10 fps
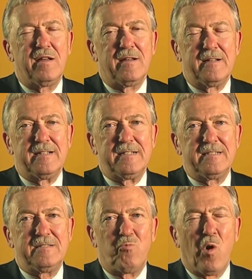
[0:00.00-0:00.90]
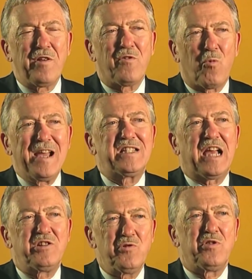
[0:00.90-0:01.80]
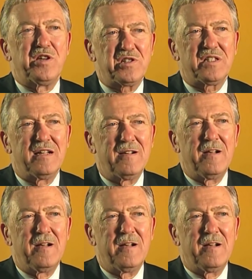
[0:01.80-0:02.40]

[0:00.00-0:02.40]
Uh, and one of the ways I do this